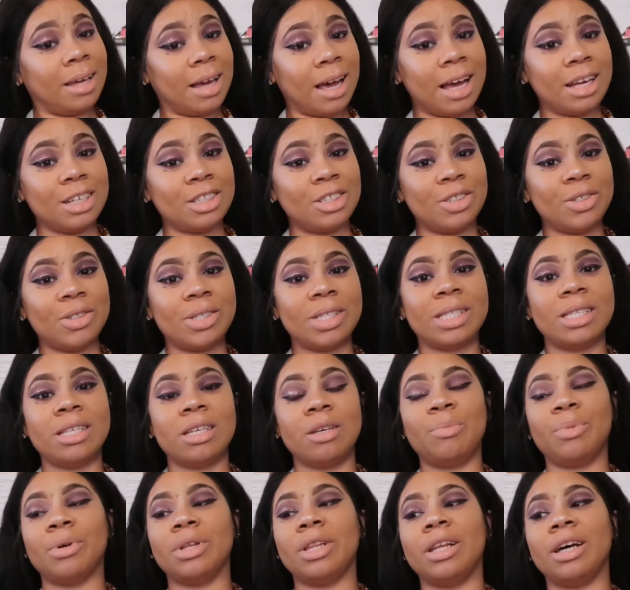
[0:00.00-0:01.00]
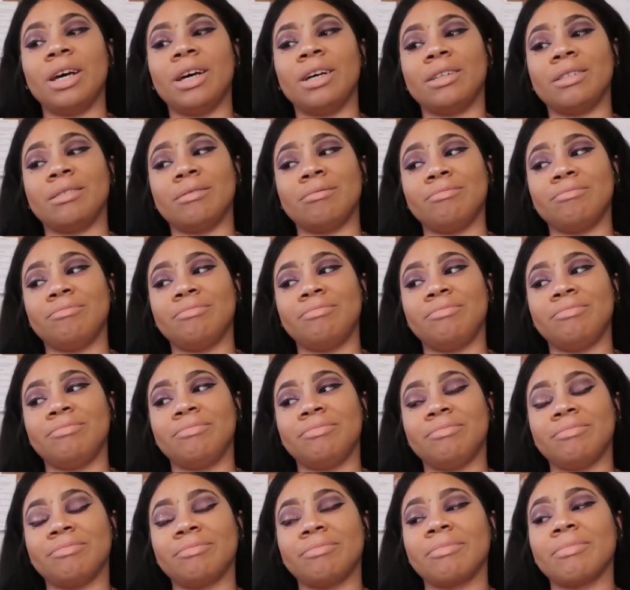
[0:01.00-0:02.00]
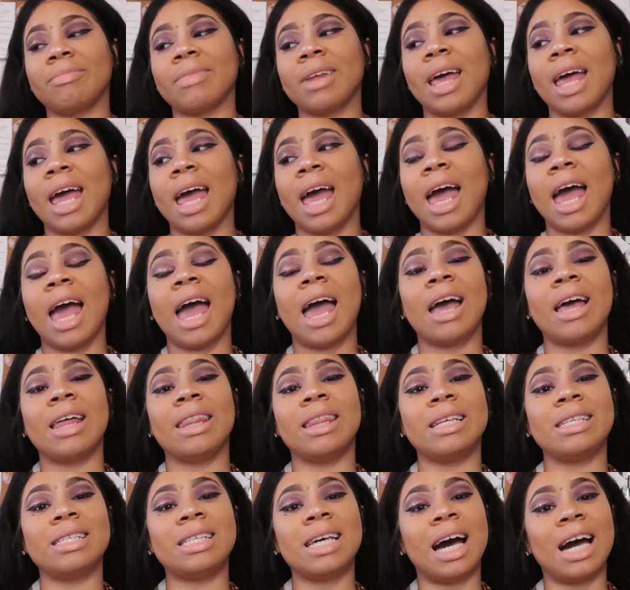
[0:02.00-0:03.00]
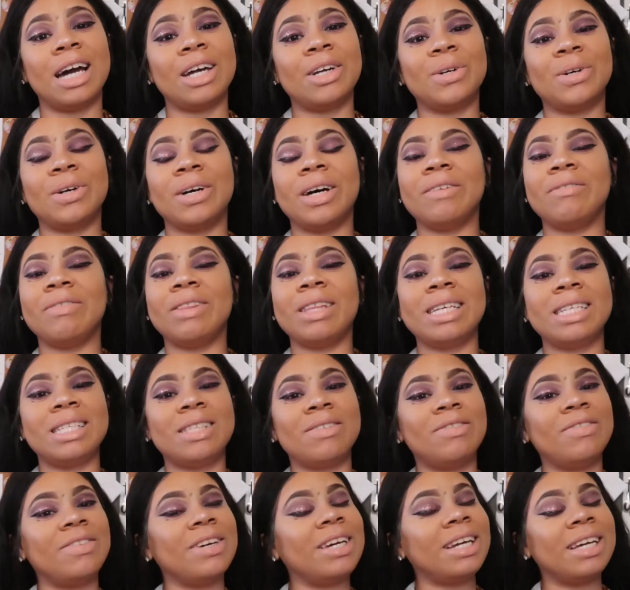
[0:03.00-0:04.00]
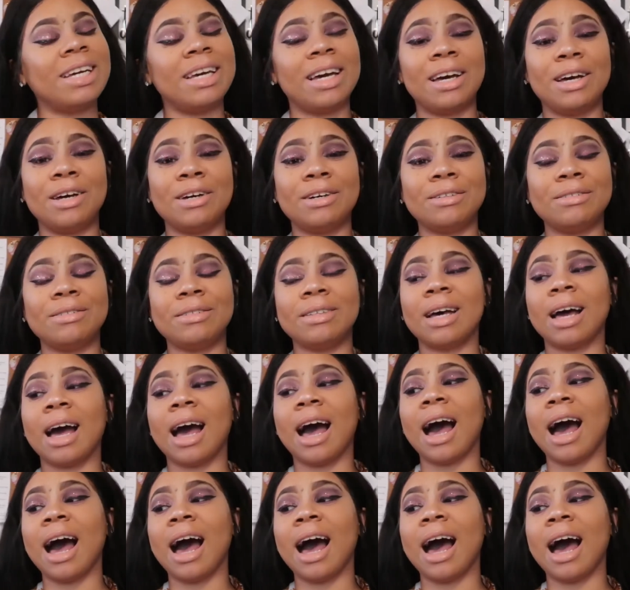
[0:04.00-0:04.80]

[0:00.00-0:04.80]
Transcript: as you see below, the title of this video,